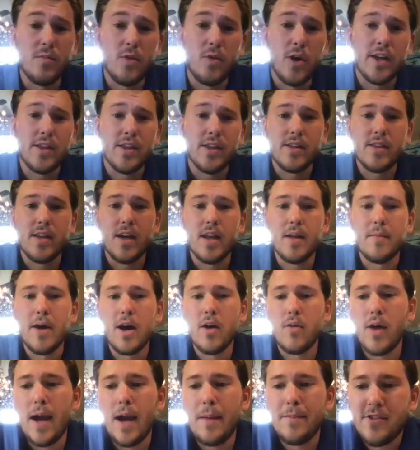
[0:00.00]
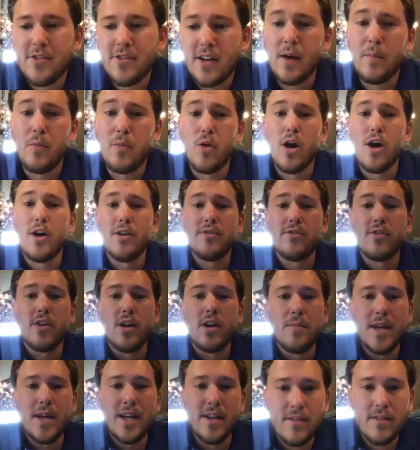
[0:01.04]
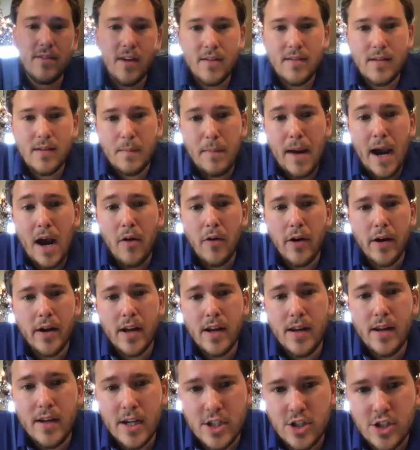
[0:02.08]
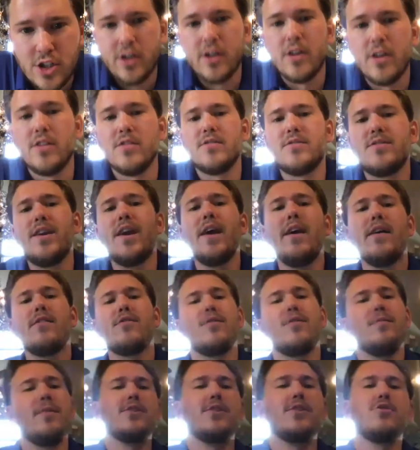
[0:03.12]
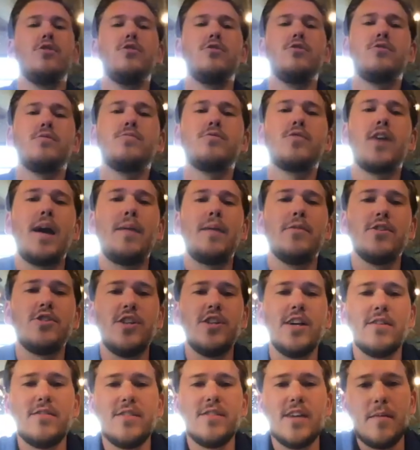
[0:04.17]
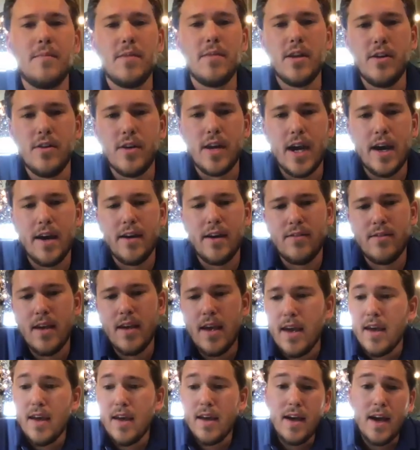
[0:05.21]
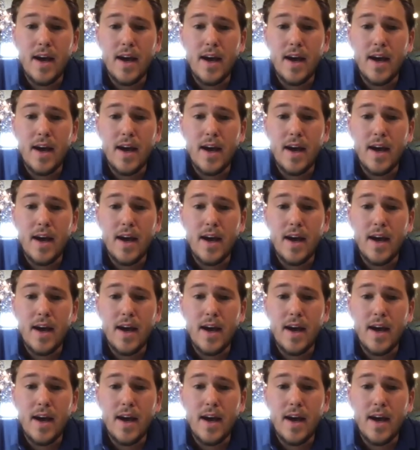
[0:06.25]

I think that about wraps it up. We're also going to be discussing power conditioners. So make sure you subscribe to the channel down below, guys. Yeah,